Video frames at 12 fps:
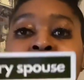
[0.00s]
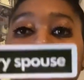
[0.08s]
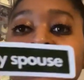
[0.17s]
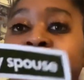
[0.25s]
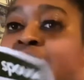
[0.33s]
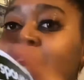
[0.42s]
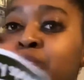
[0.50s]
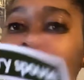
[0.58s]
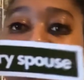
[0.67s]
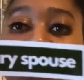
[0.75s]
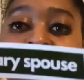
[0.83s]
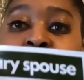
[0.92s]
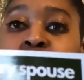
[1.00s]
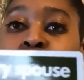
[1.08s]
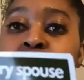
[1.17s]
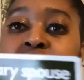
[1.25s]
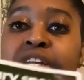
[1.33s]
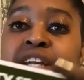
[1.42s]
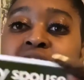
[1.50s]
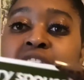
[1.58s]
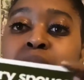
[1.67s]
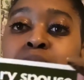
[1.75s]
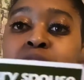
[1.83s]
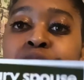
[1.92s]
design was just a square that
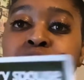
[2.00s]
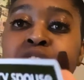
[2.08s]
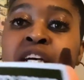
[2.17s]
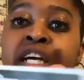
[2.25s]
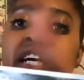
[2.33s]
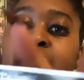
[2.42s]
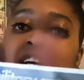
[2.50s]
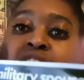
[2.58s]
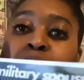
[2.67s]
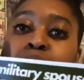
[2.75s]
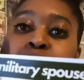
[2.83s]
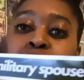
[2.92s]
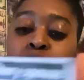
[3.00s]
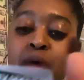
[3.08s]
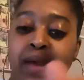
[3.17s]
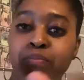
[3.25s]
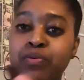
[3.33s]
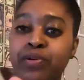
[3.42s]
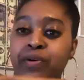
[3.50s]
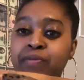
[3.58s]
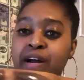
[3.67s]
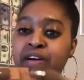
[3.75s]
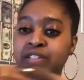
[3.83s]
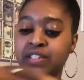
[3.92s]
I uploaded, and it put the white border
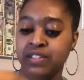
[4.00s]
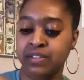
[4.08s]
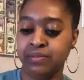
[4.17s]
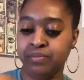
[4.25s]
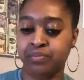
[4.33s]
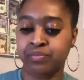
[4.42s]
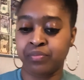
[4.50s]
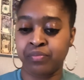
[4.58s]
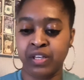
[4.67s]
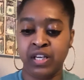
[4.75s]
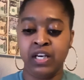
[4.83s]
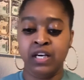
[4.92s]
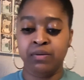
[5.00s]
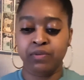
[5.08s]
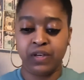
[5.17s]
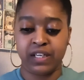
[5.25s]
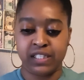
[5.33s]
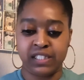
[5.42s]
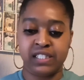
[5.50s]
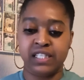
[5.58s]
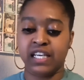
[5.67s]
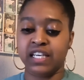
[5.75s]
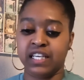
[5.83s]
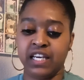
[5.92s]
around it. I'm gonna
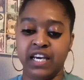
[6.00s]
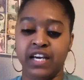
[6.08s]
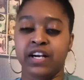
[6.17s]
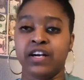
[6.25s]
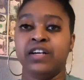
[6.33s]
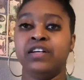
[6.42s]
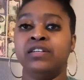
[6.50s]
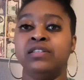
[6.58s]
stick it here